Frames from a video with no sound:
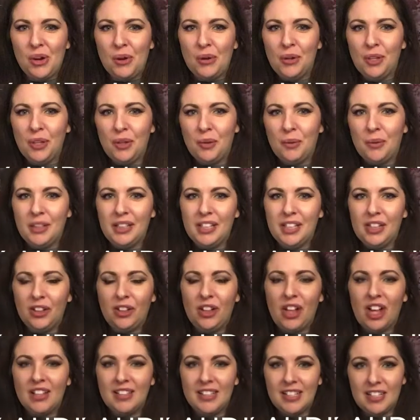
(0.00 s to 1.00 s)
you a little
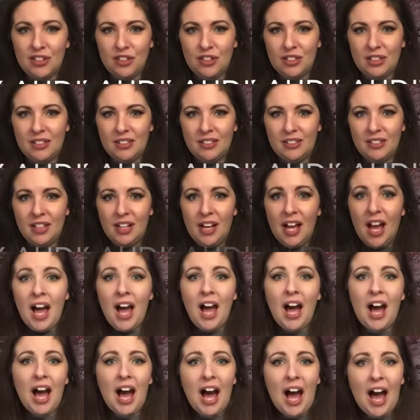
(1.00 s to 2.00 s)
audition.
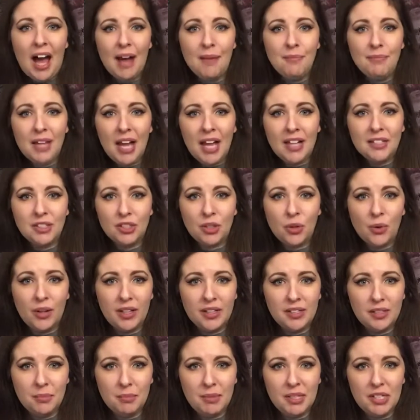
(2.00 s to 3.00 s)
I'm not going
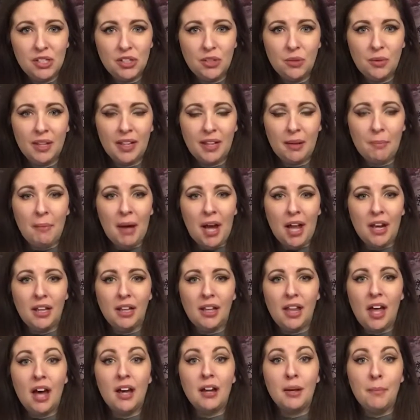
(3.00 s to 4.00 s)
to be doing a
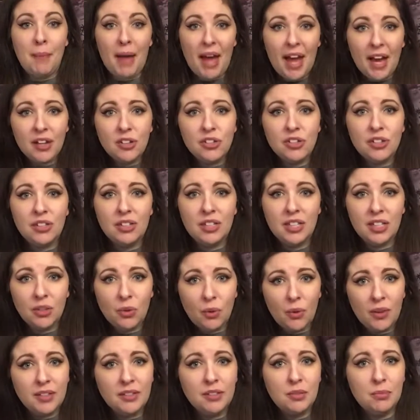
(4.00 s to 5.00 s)
monologue. I'm actually
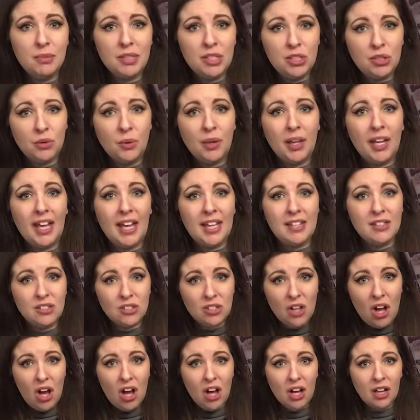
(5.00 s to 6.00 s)
going to be doing a
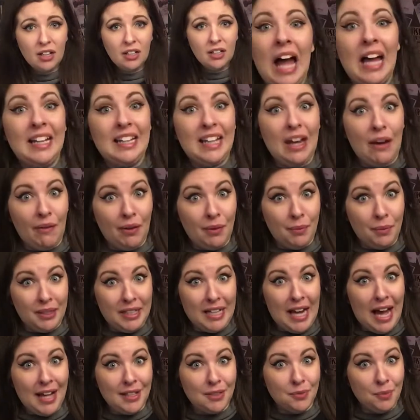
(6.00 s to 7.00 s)
song. Now, I would
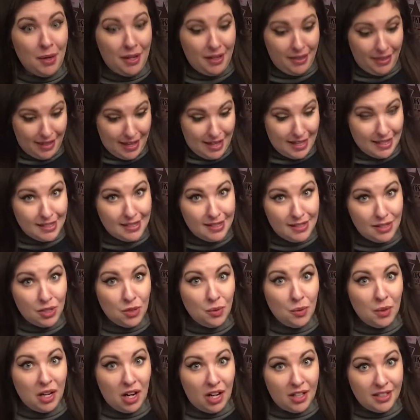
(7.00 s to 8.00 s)
not wear this to
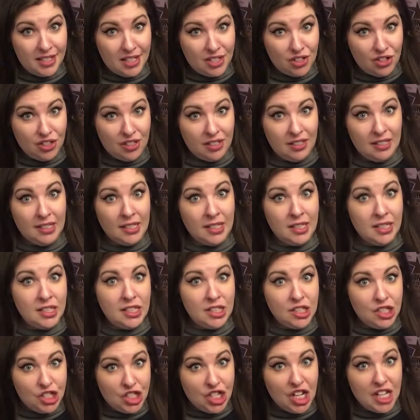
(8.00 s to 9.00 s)
an audition.
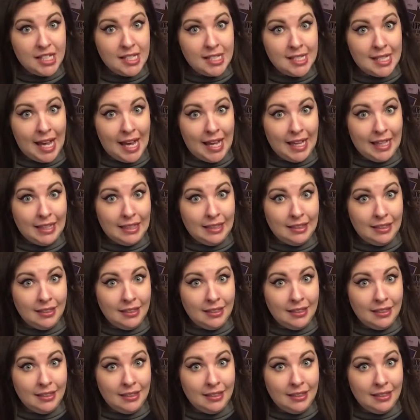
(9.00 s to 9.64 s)
Just saying.